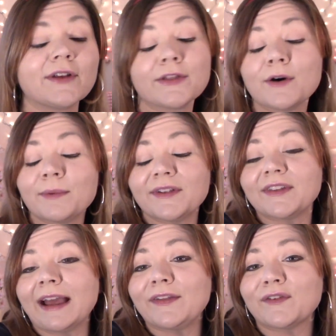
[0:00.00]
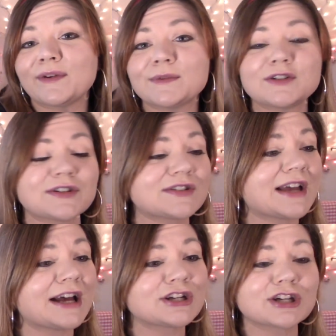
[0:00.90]
Although it was nice of him to just
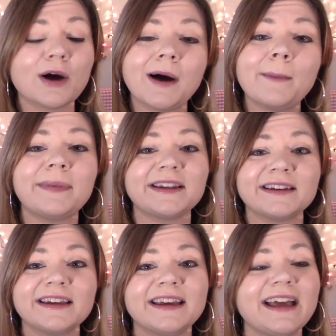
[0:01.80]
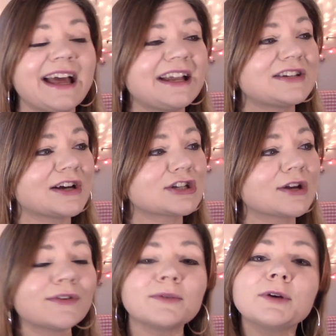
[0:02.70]
uh, show up and and uh,
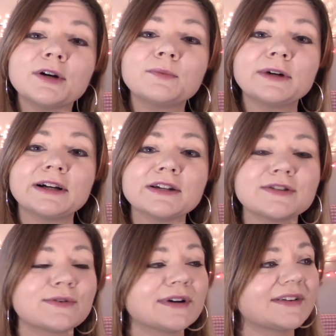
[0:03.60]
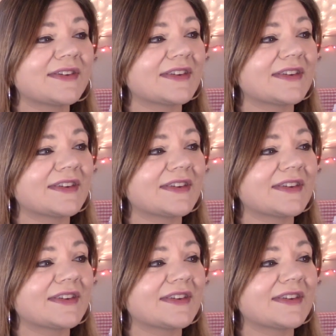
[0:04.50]
show some goodwill towards.